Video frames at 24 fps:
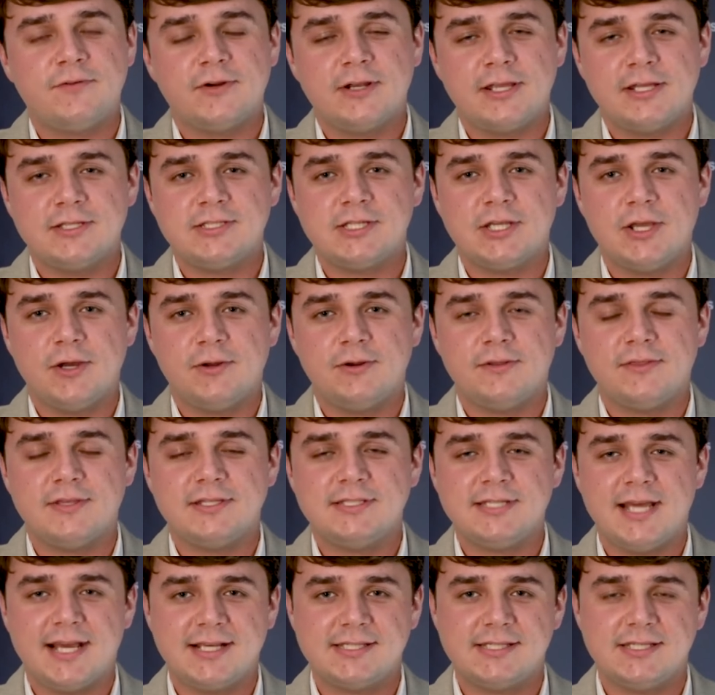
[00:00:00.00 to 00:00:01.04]
forget to go to
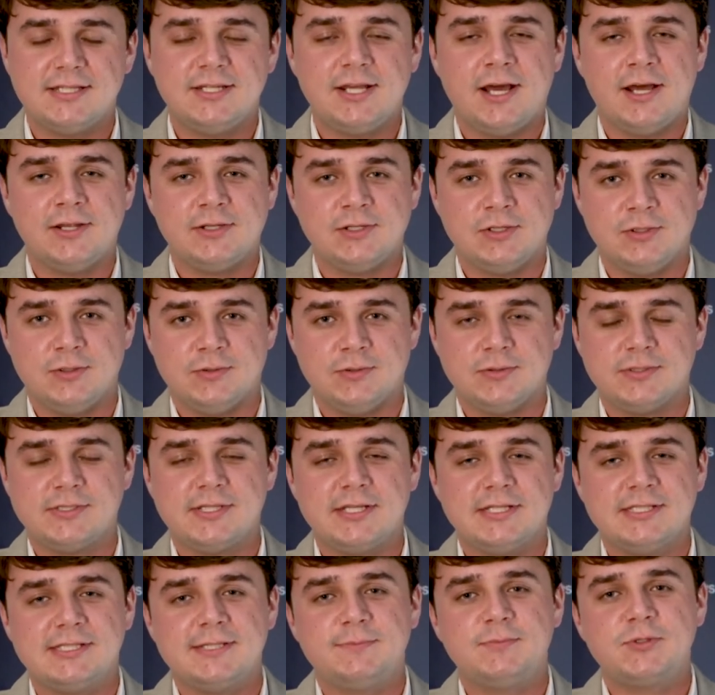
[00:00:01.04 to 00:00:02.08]
thetexan.news
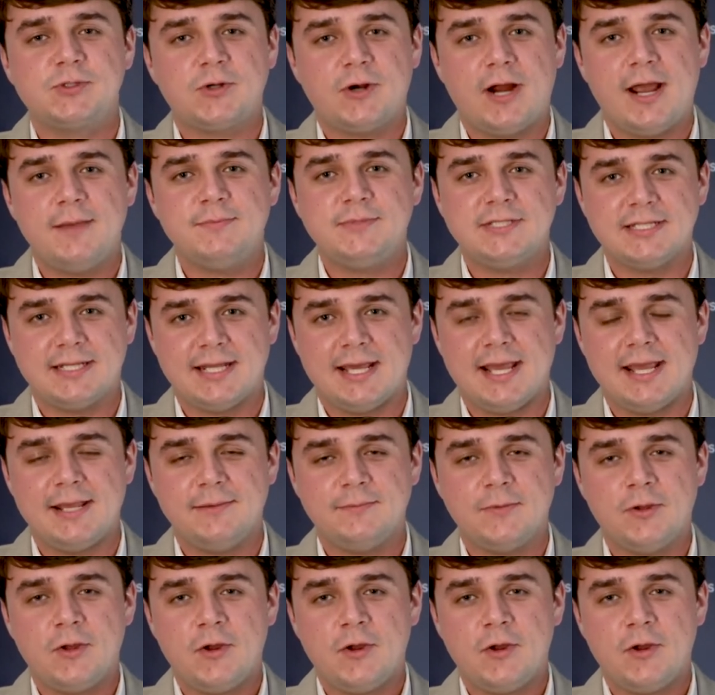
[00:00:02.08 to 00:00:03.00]
and subscribe today